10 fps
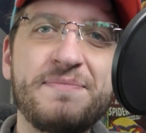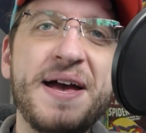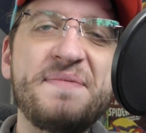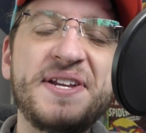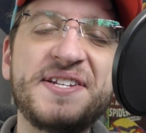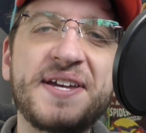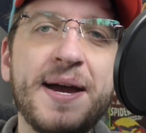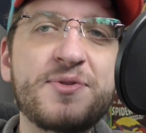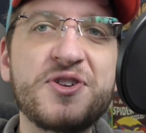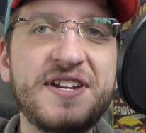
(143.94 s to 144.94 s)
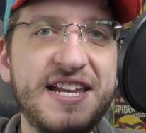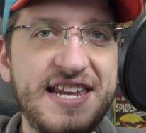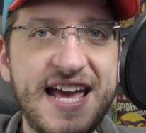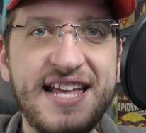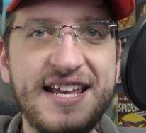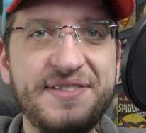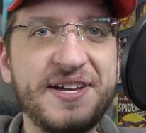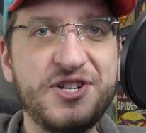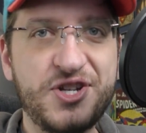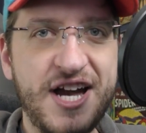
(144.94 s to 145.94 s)
Batman is captured in a net and
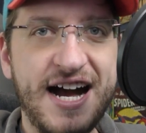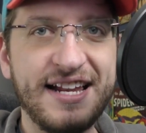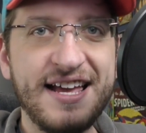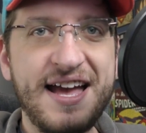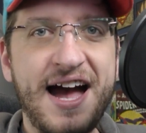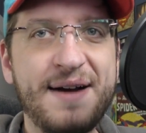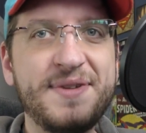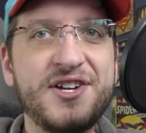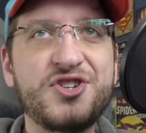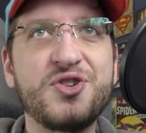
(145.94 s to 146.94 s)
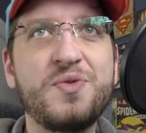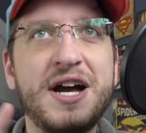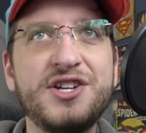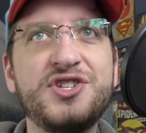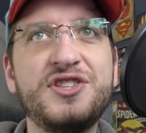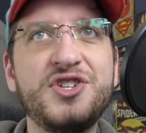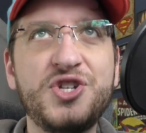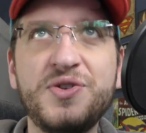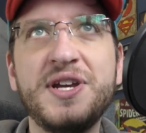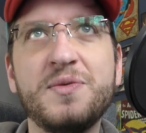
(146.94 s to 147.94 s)
then shot. I'm not sure why the
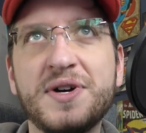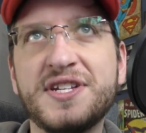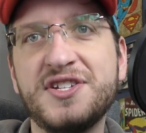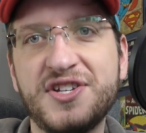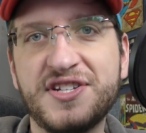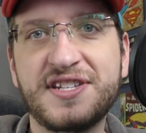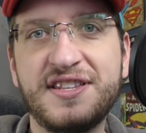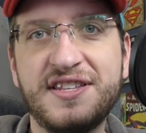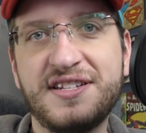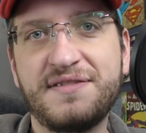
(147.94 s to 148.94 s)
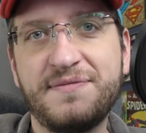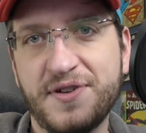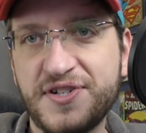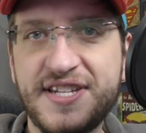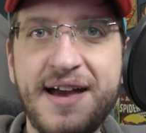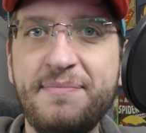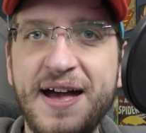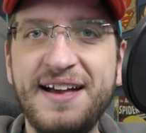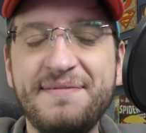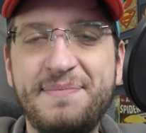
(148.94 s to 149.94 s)
shooting wasn't just the first step,
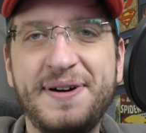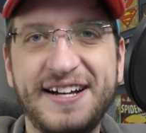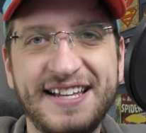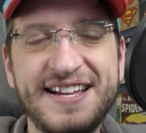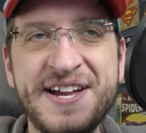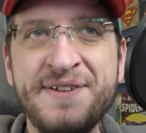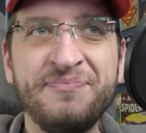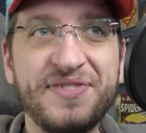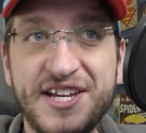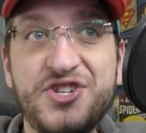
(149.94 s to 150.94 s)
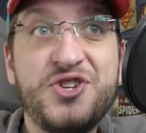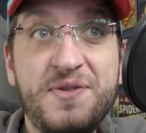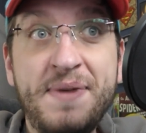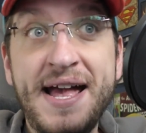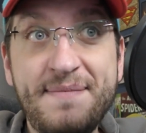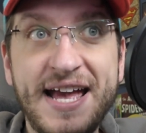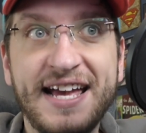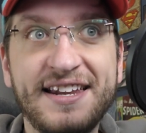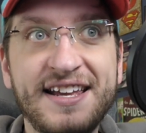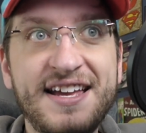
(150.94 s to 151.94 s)
but they shoot
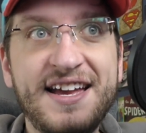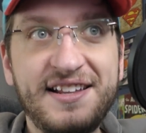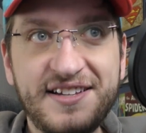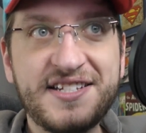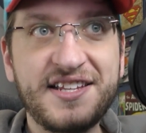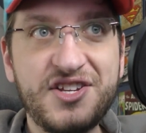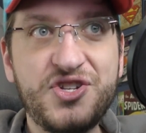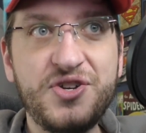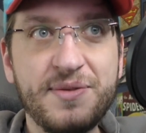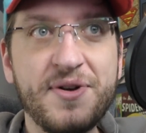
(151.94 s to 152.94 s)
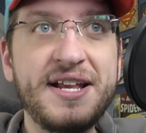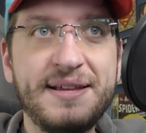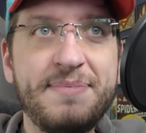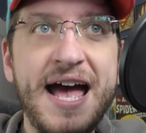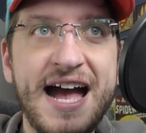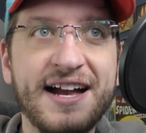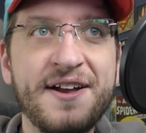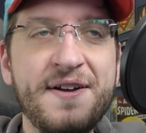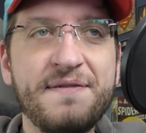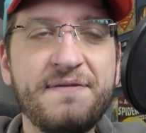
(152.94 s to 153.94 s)
Batman, and it looks like they shoot him right in the back
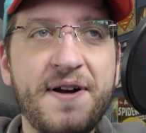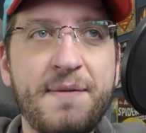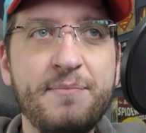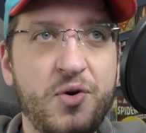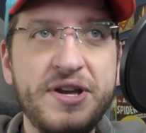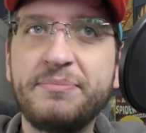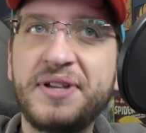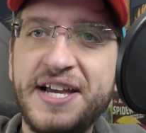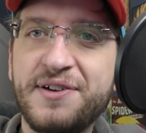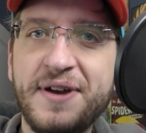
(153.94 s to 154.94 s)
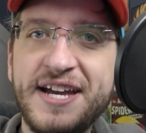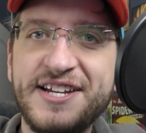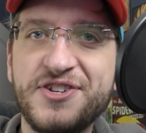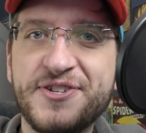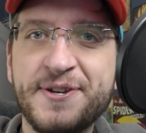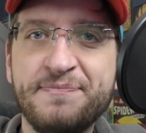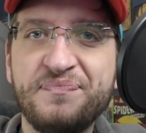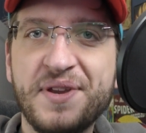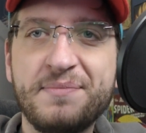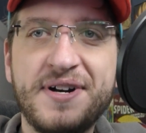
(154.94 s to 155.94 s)
from point-blank range,
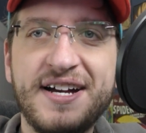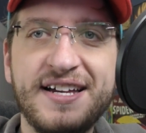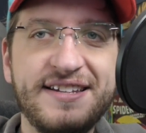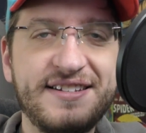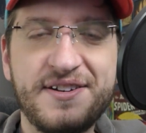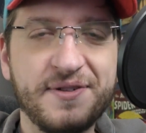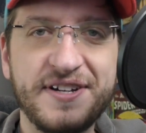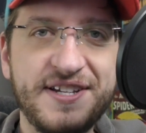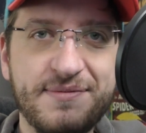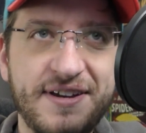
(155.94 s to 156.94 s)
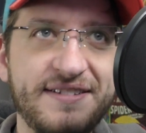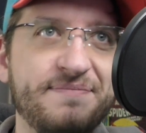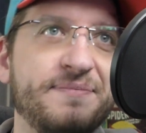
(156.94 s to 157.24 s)
but don't worry, he's fine.